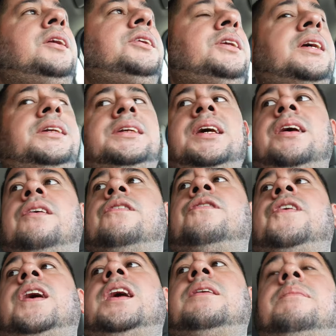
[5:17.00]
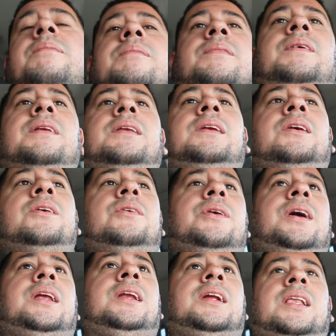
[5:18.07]
should I say it, fame, you know,
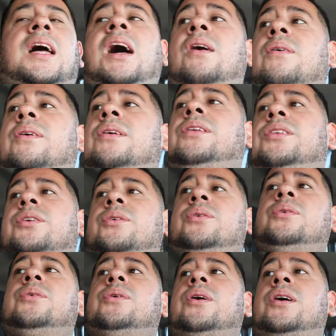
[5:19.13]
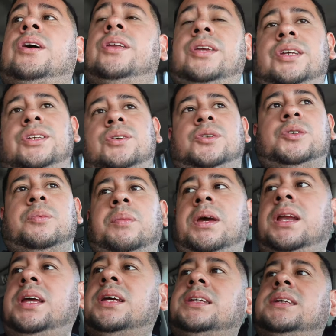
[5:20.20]
and clout through all the social
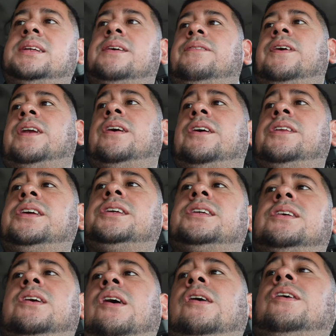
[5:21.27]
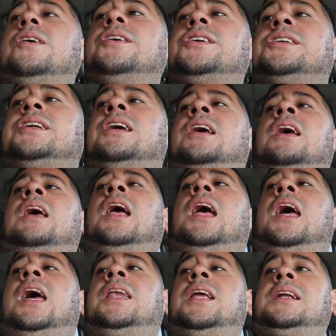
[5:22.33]
media stuff and all these cars.
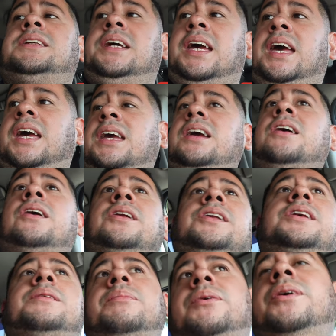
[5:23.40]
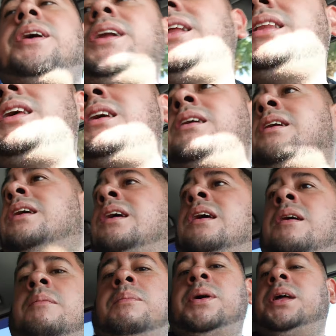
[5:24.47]
And not to hate on them or anything,
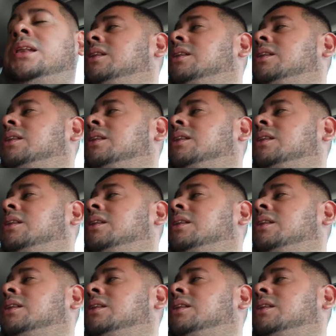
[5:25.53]
but